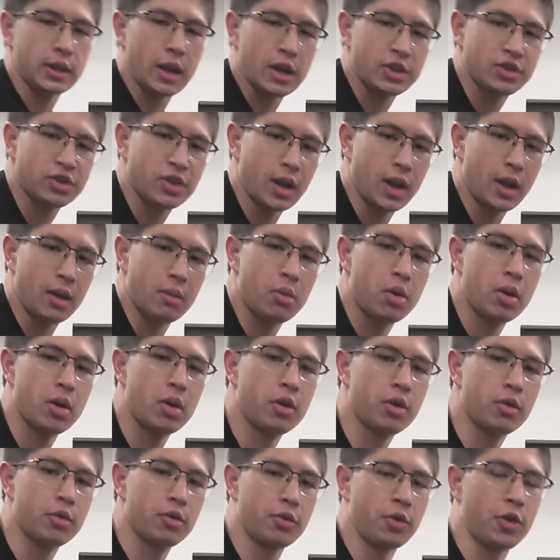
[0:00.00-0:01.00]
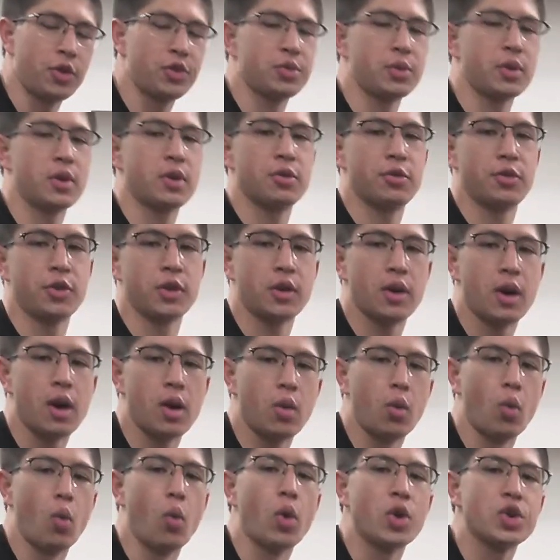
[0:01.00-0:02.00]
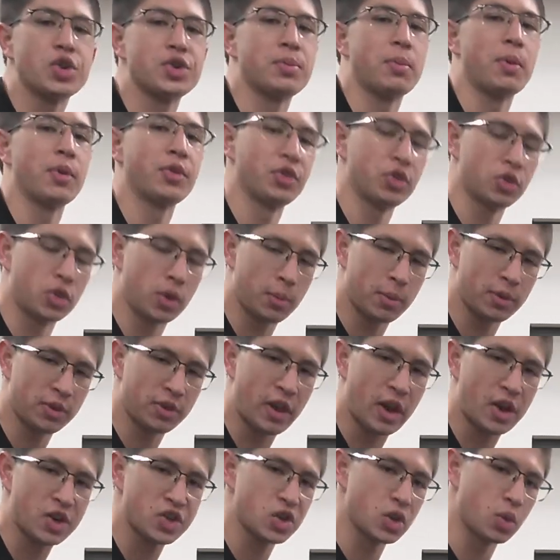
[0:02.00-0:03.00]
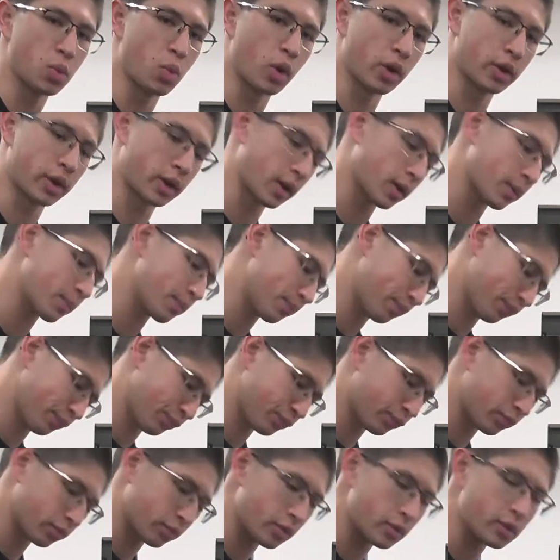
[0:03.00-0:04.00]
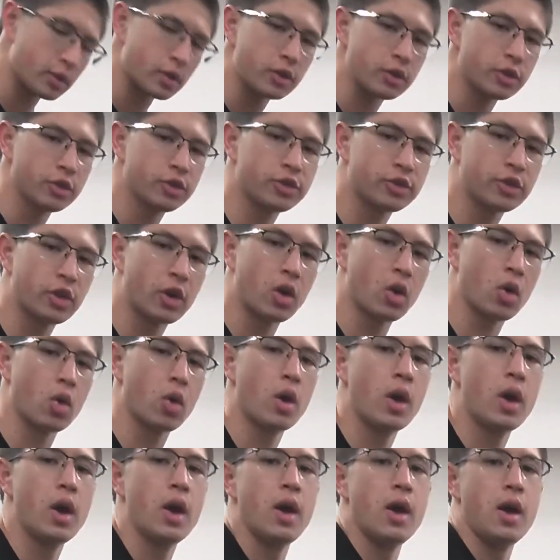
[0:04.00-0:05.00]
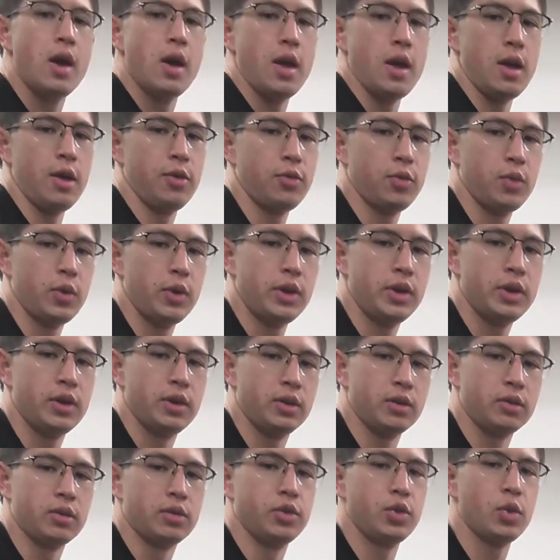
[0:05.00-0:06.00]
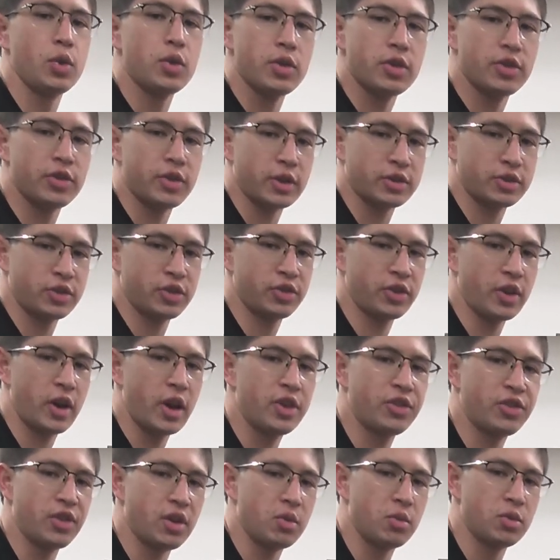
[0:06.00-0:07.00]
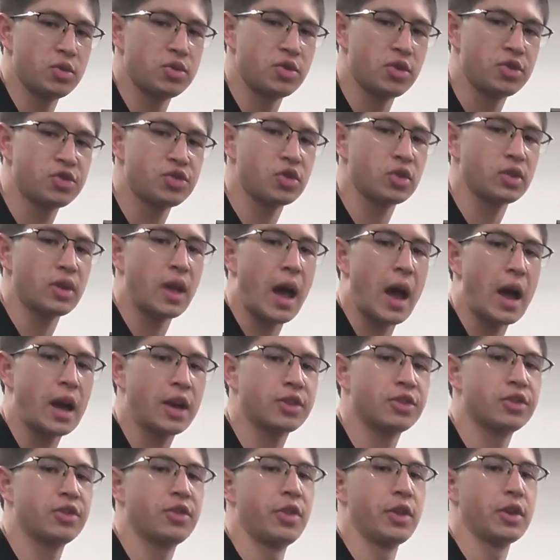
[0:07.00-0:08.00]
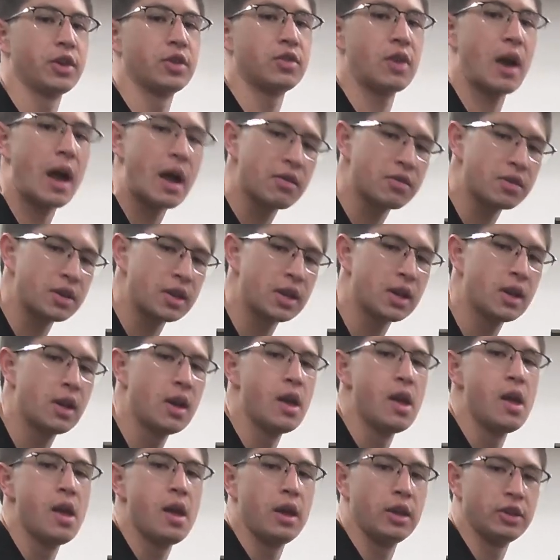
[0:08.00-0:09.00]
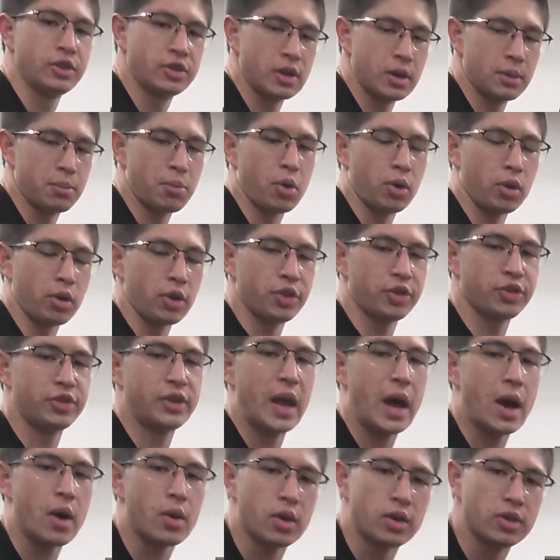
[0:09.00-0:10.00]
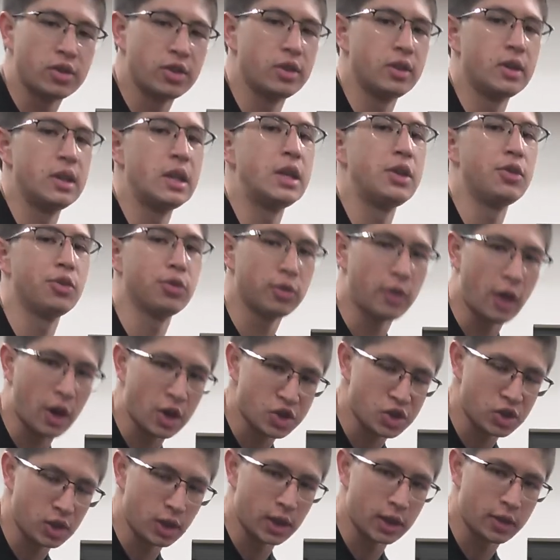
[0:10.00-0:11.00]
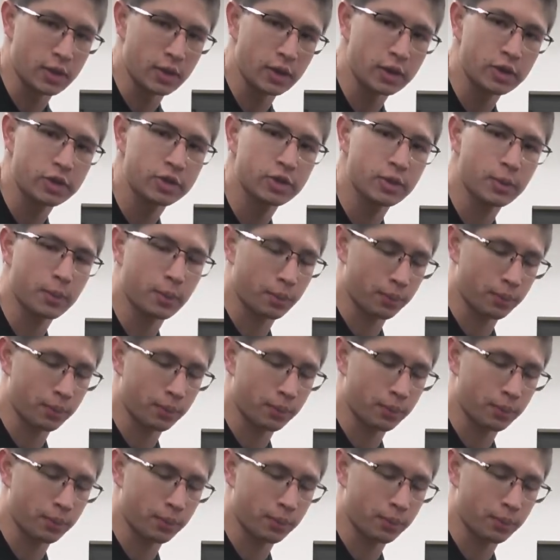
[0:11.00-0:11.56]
last time, first we're going to figure out which muscle group is actually working. So, if we're doing this exercise and we just relax, then gravity is going to pull us down into knee flexion like this.